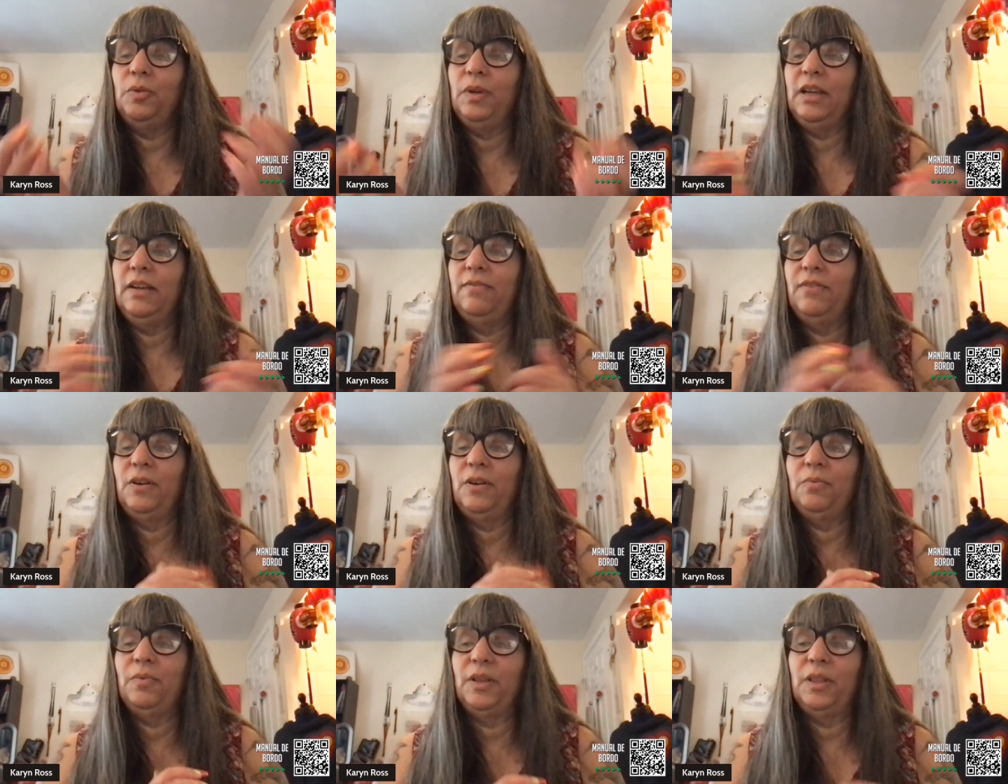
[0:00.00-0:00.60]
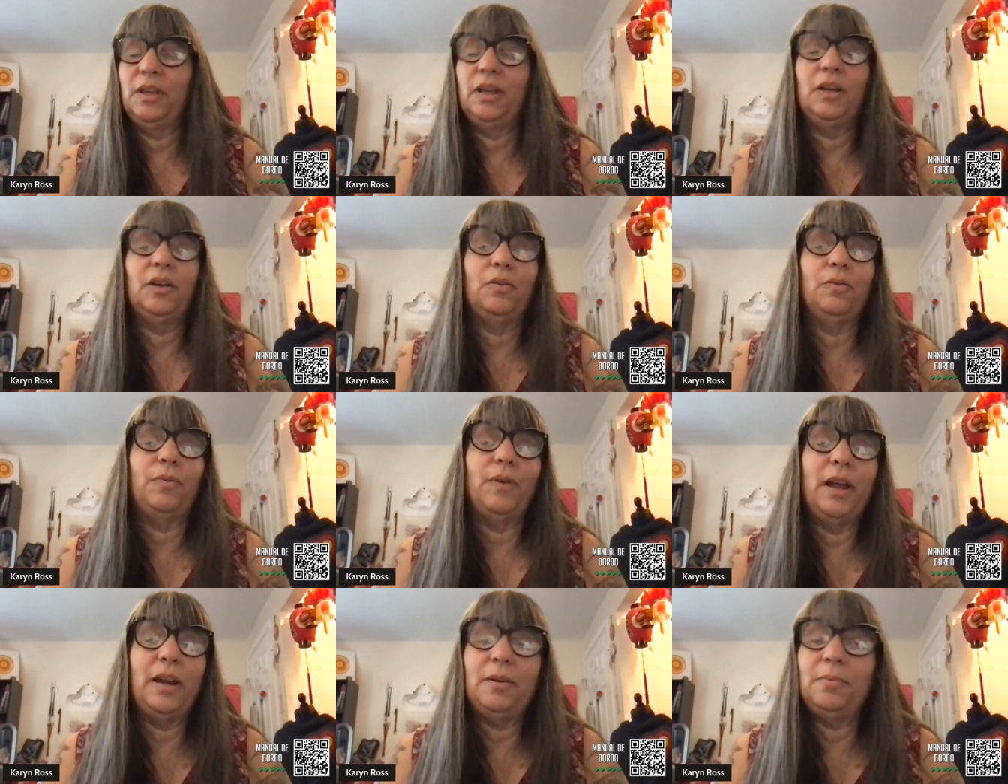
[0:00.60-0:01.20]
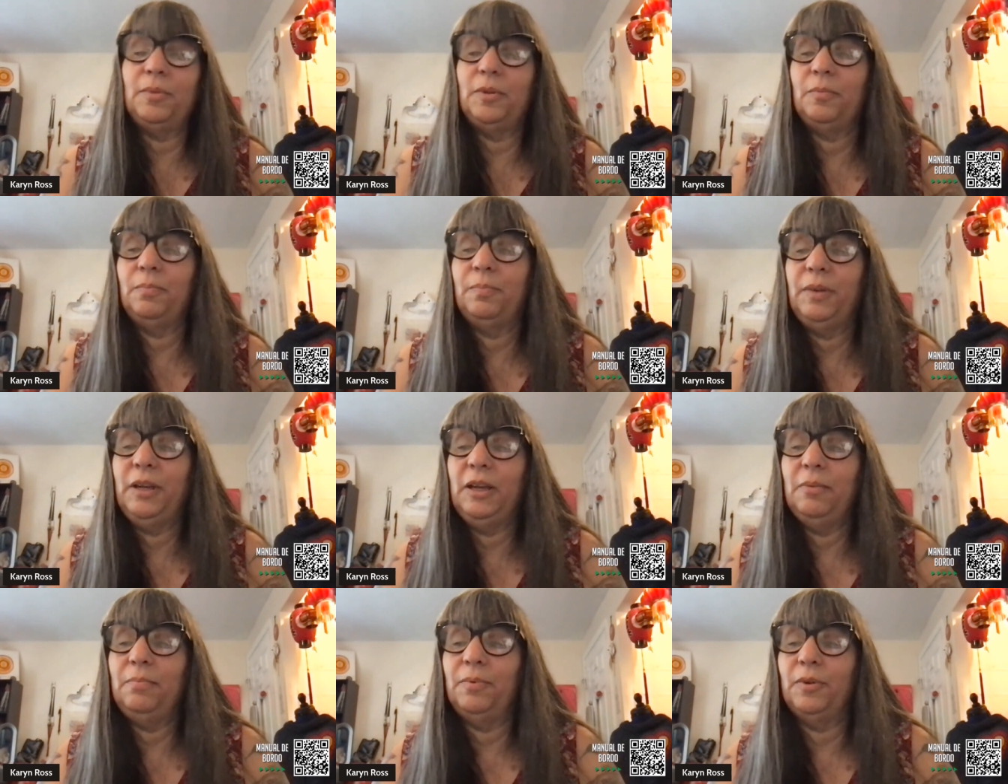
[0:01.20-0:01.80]
Even with incredible
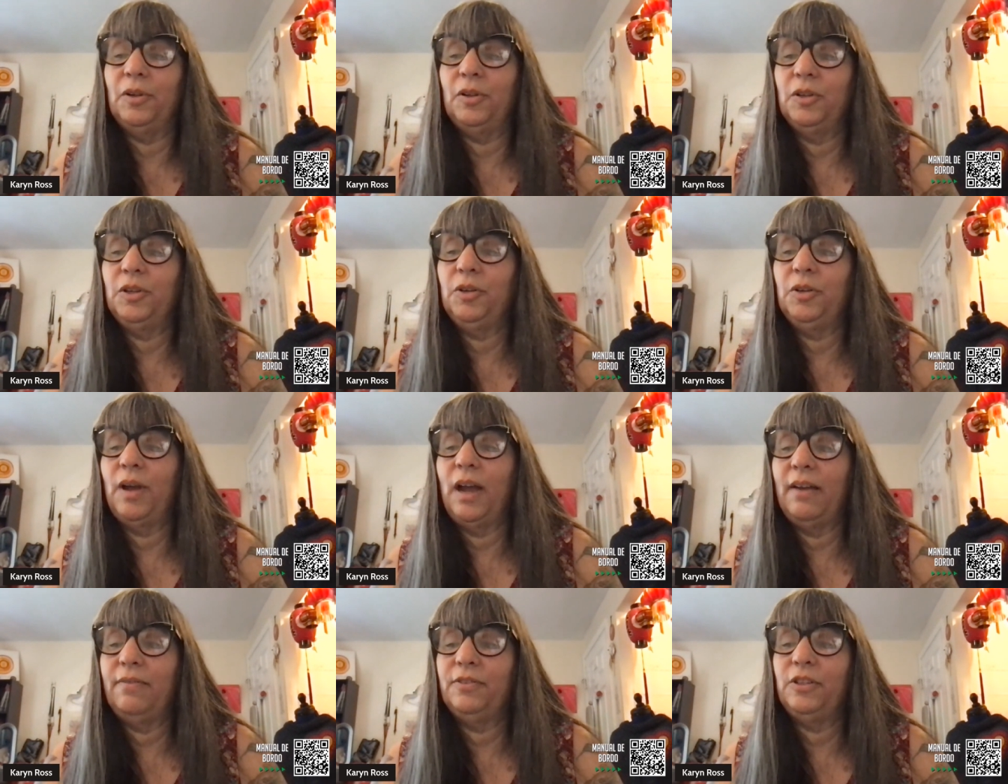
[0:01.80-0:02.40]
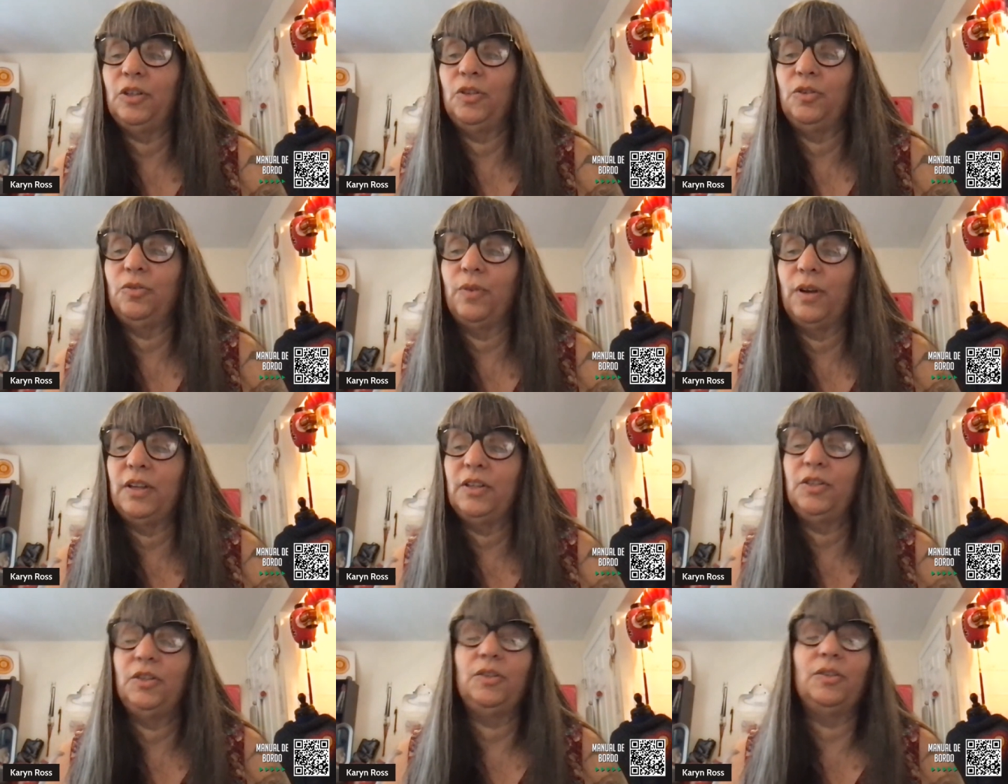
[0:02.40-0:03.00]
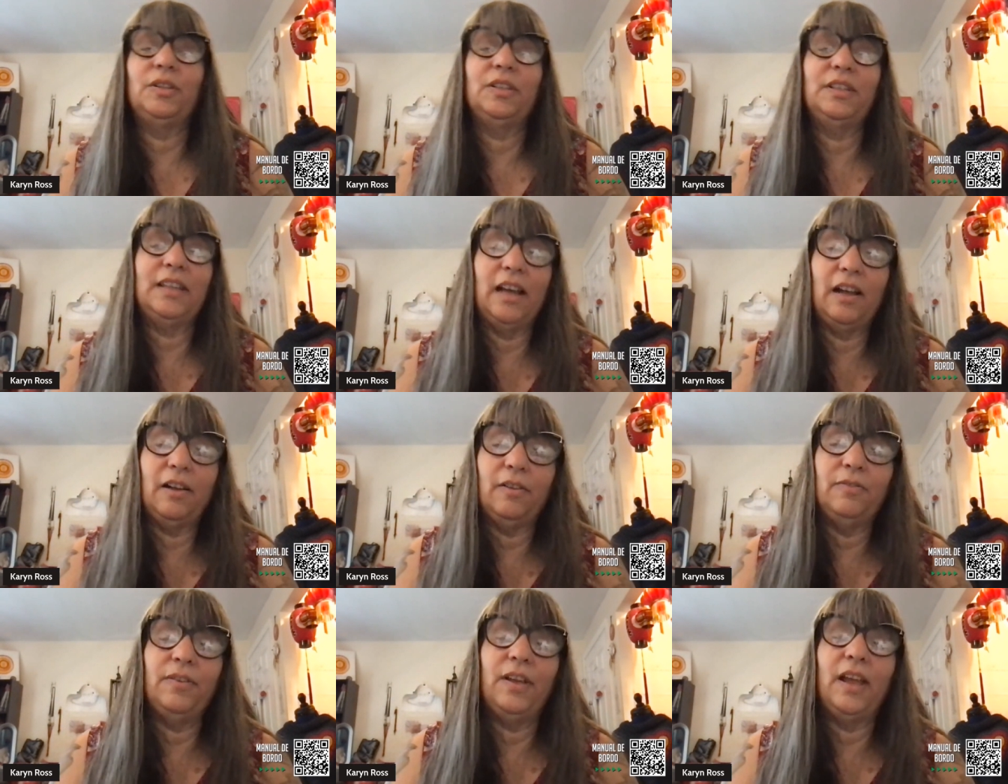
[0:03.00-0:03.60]
people, you have to trust
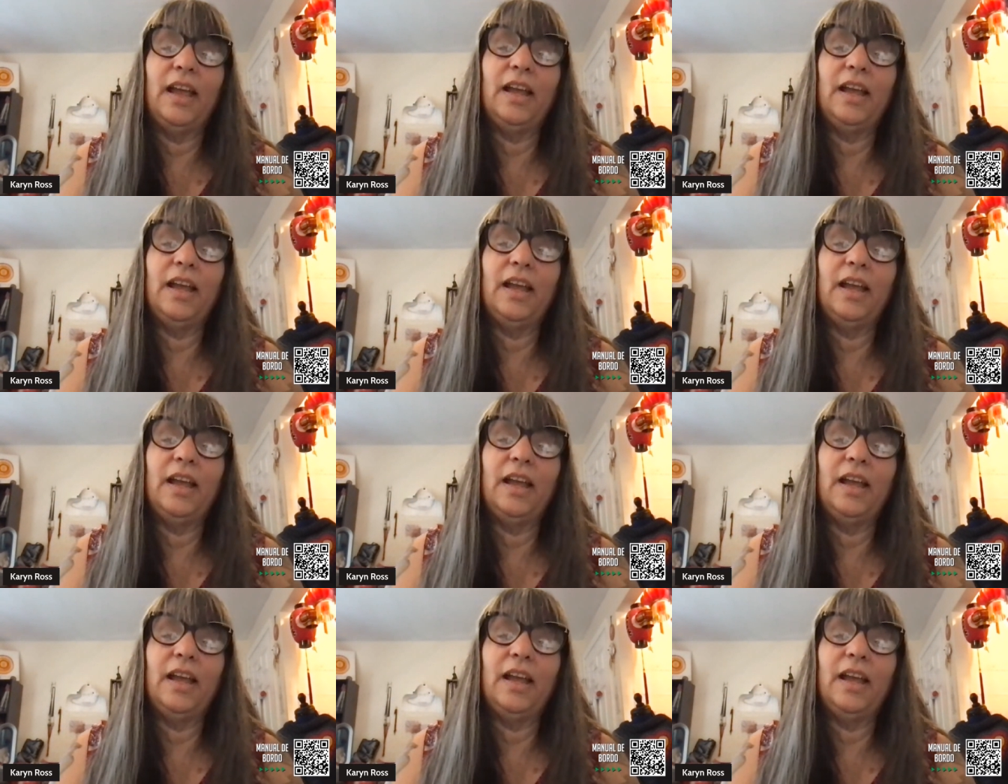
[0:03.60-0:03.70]
yourself